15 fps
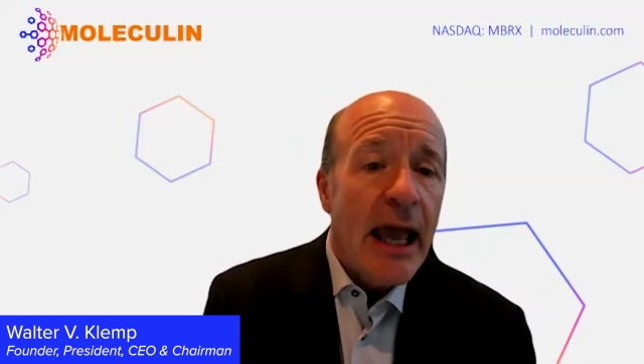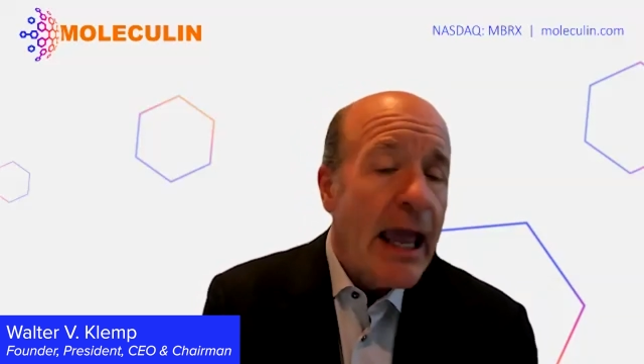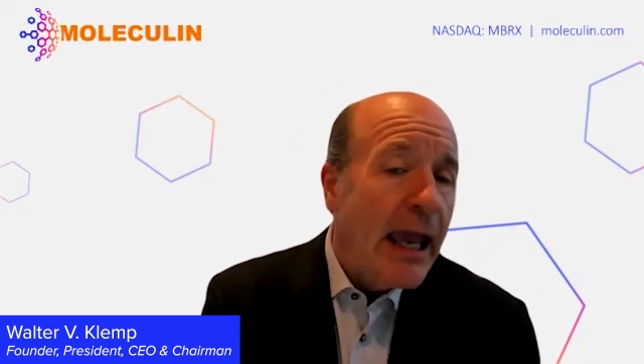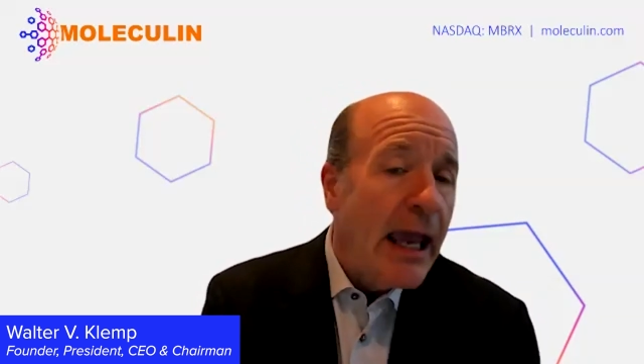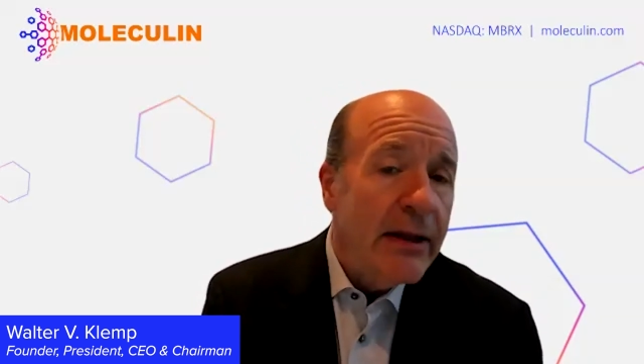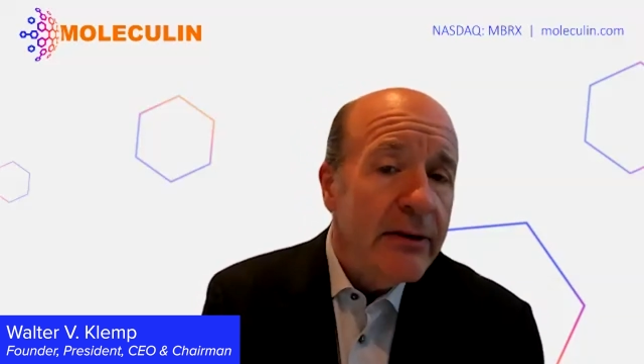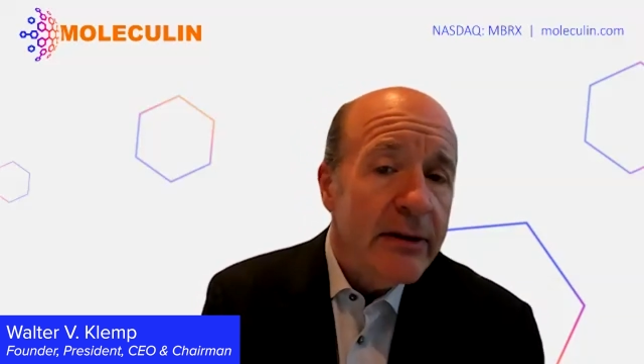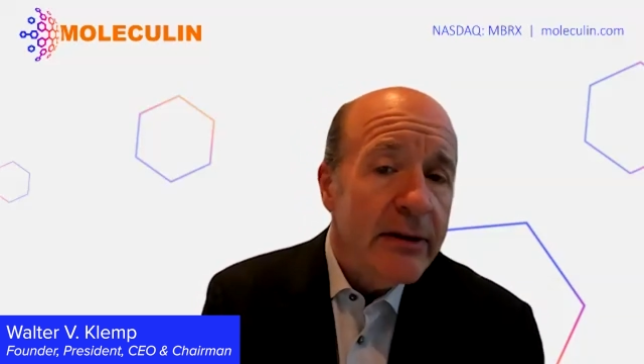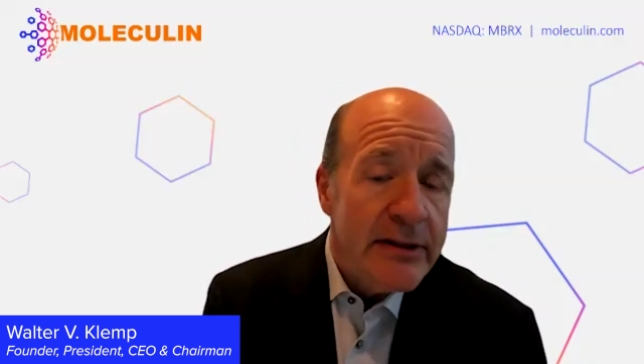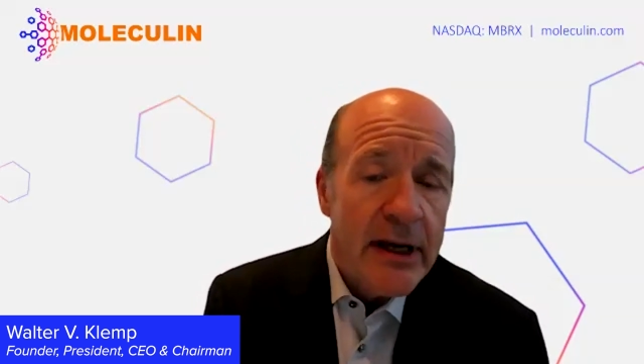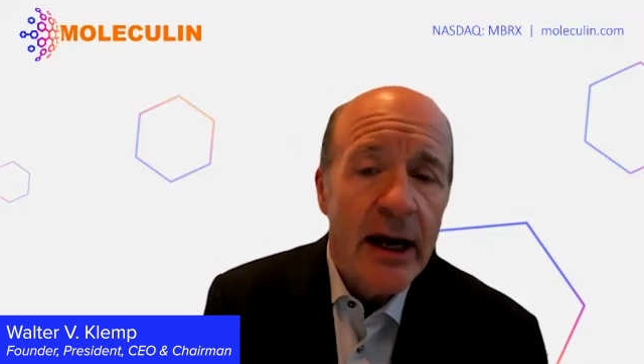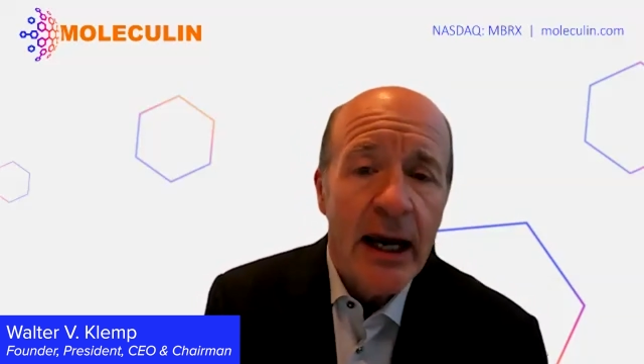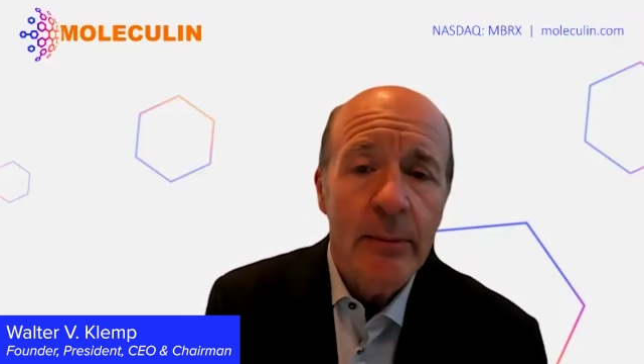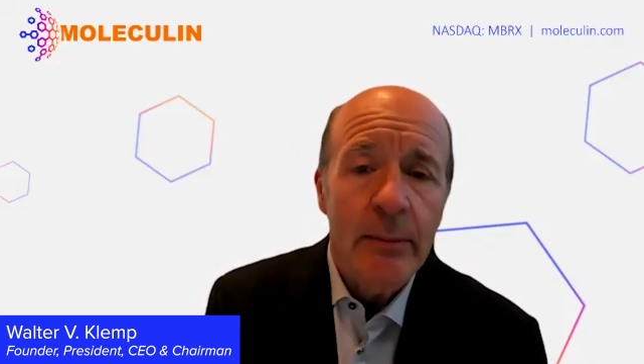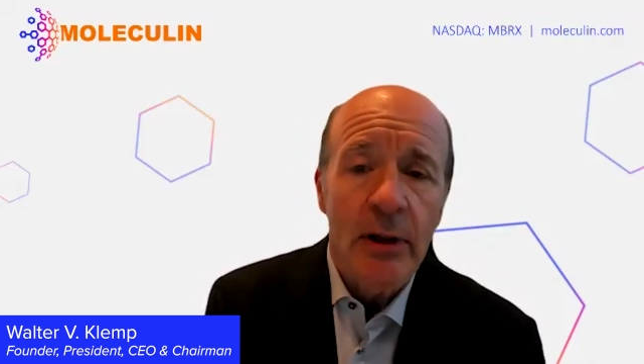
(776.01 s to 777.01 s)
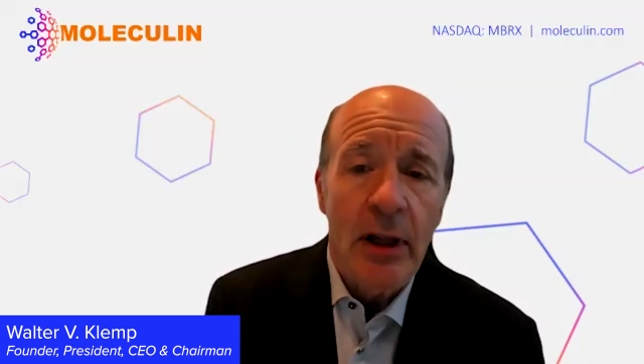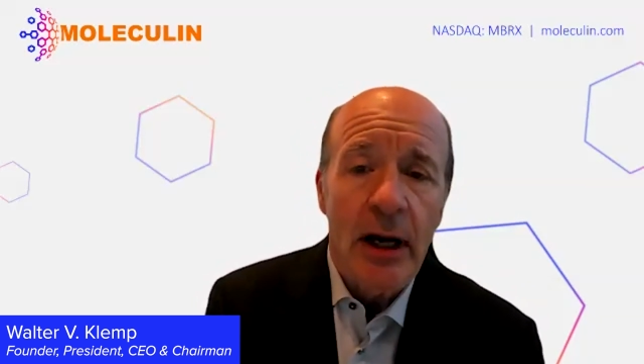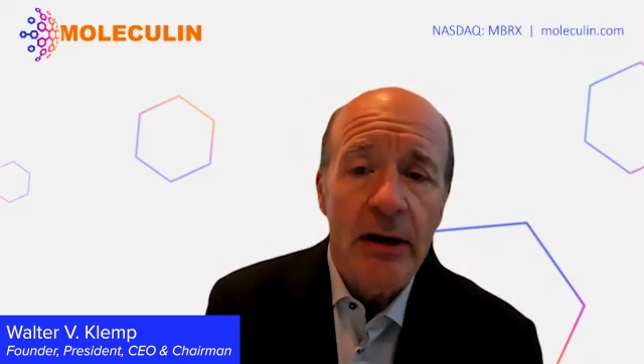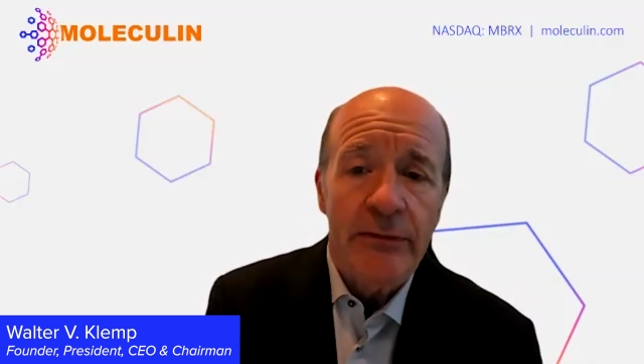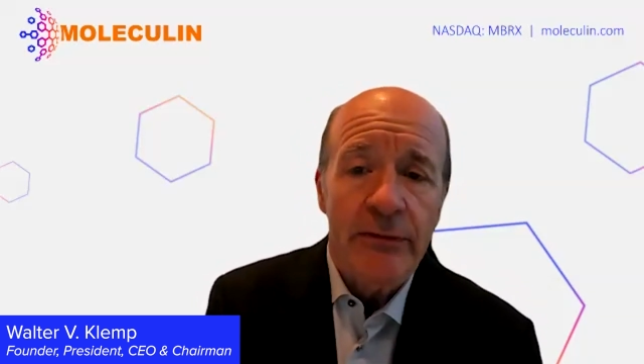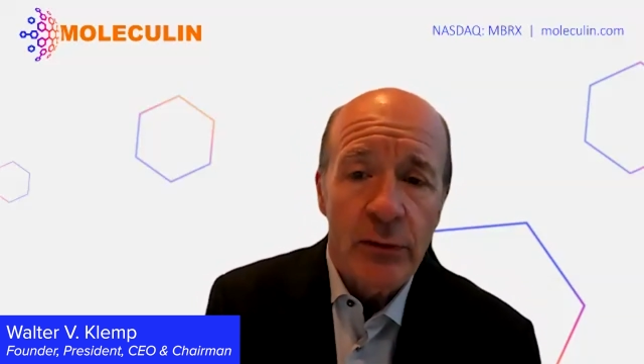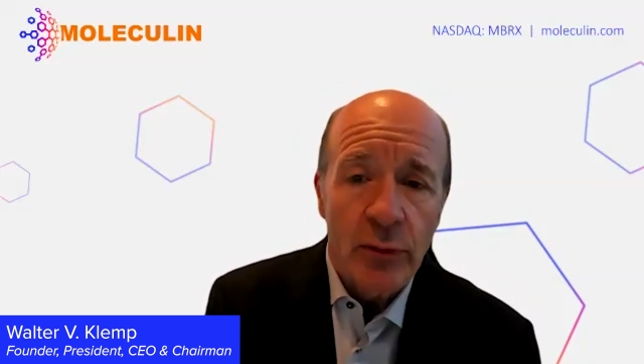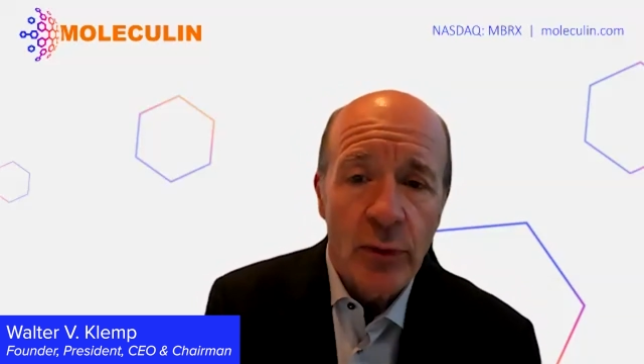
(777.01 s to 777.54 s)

and the timeline for